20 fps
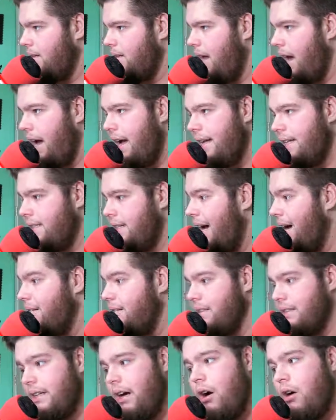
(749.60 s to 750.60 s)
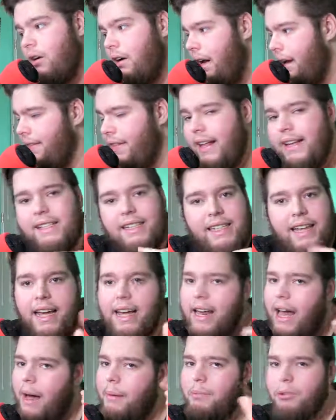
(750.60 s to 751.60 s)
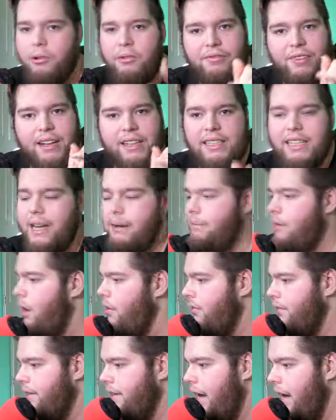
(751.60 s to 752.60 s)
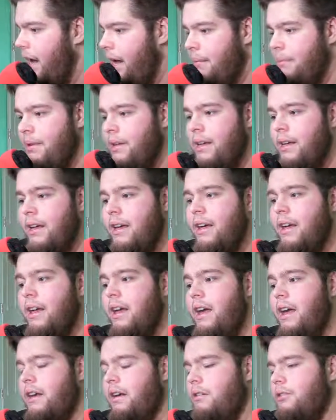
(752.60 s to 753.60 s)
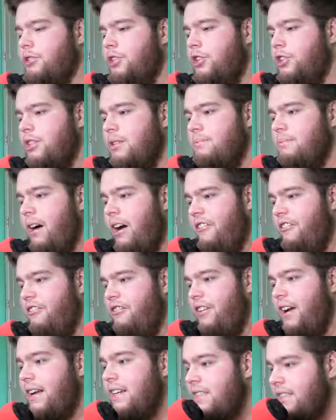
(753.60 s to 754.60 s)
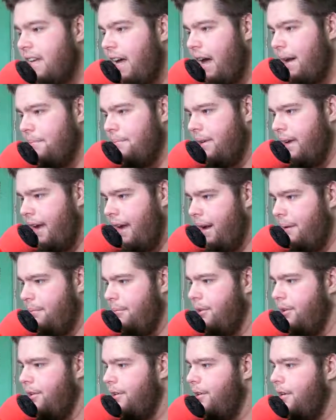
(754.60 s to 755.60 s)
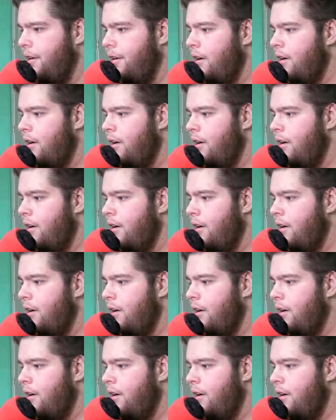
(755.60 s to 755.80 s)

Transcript: lights, I was like, okay, that's it. I'm doing face cam all the time. And I was using my FaceTime camera